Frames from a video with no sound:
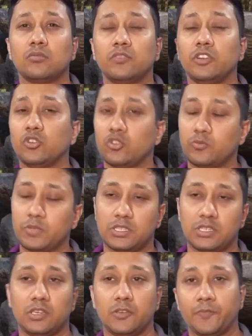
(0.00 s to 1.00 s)
Windows
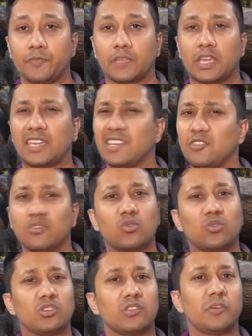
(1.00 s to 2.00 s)
PC, I can even
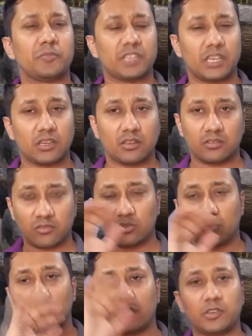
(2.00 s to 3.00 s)
go to the website,
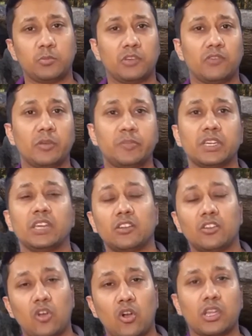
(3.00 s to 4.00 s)
go to the Fitbit website,
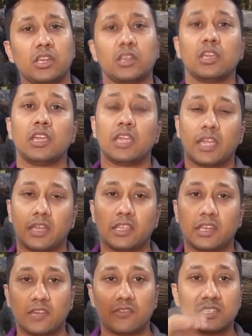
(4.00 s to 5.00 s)
log in, and
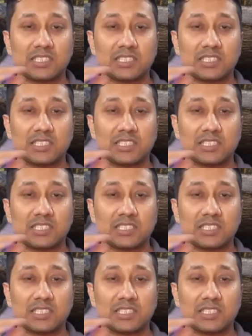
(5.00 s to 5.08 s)
then I will